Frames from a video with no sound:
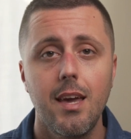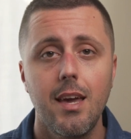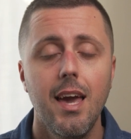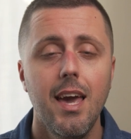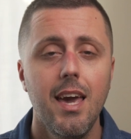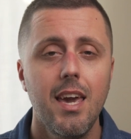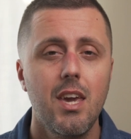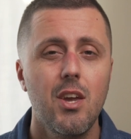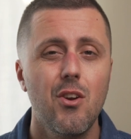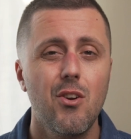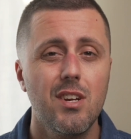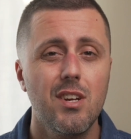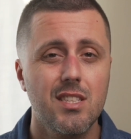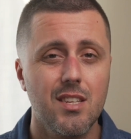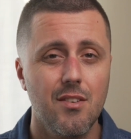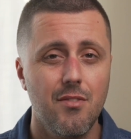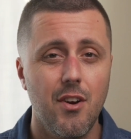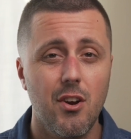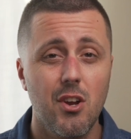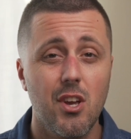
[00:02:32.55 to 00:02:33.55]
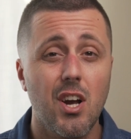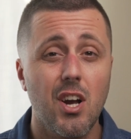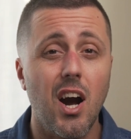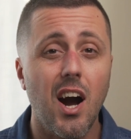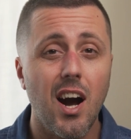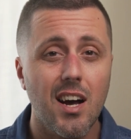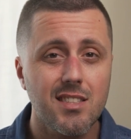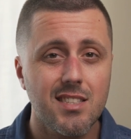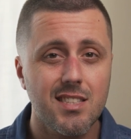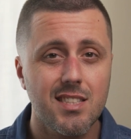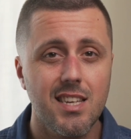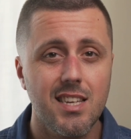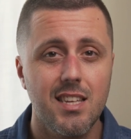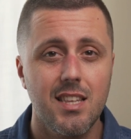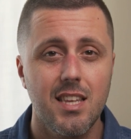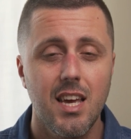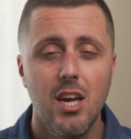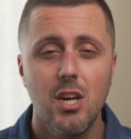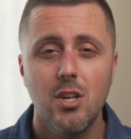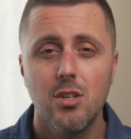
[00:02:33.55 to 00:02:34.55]
Here it's a very
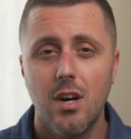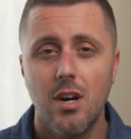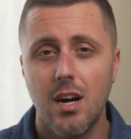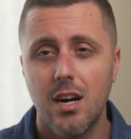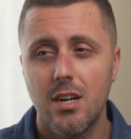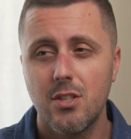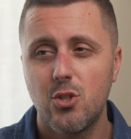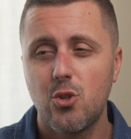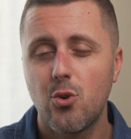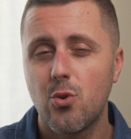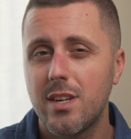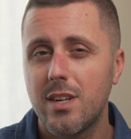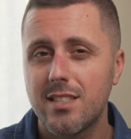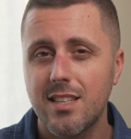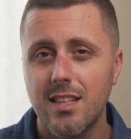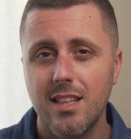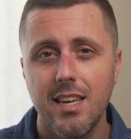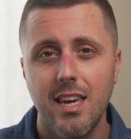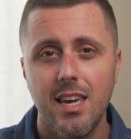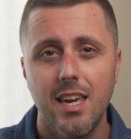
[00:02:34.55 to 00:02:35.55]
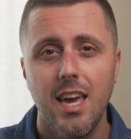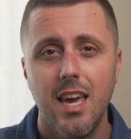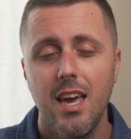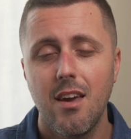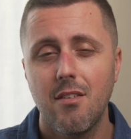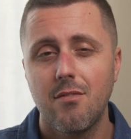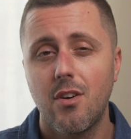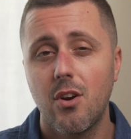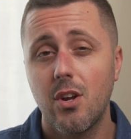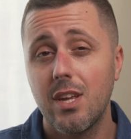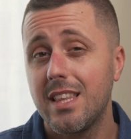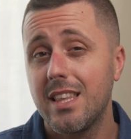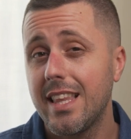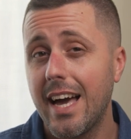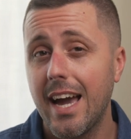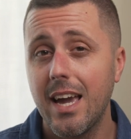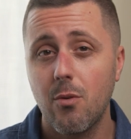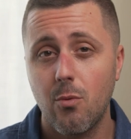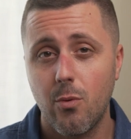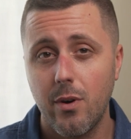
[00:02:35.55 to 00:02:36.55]
constant, drizzly, very
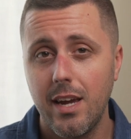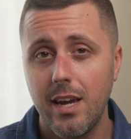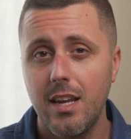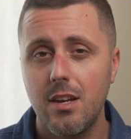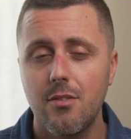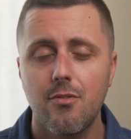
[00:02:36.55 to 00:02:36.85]
light rain.